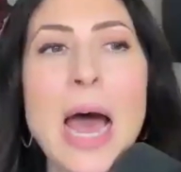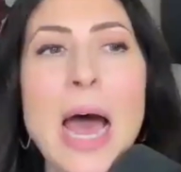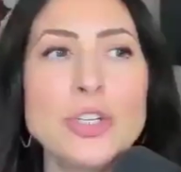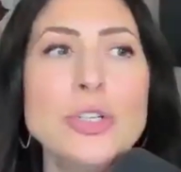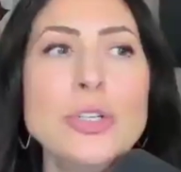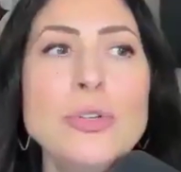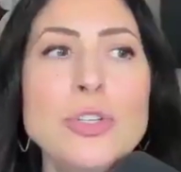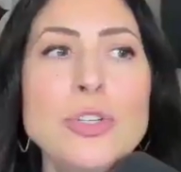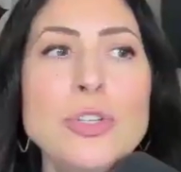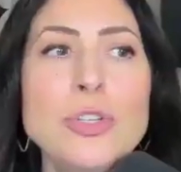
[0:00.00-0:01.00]
I
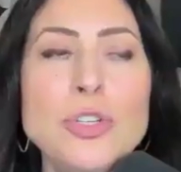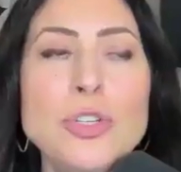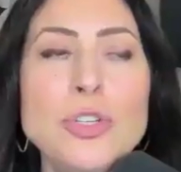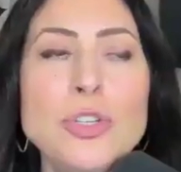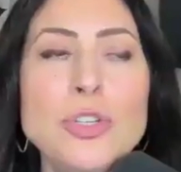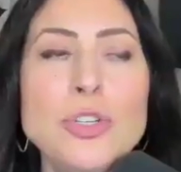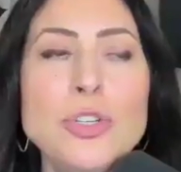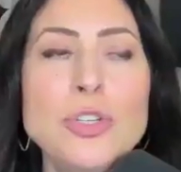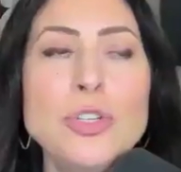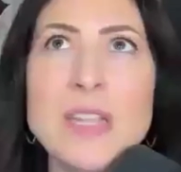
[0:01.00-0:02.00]
choose joy. At the
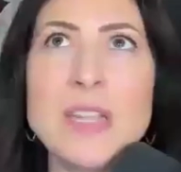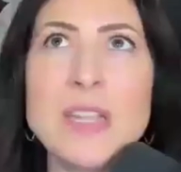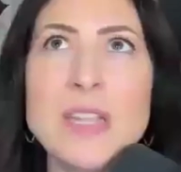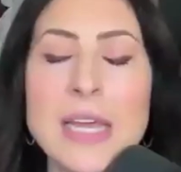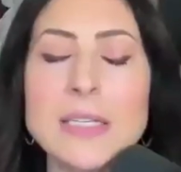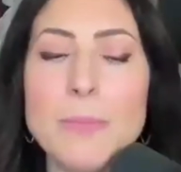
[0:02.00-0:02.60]
end of the day,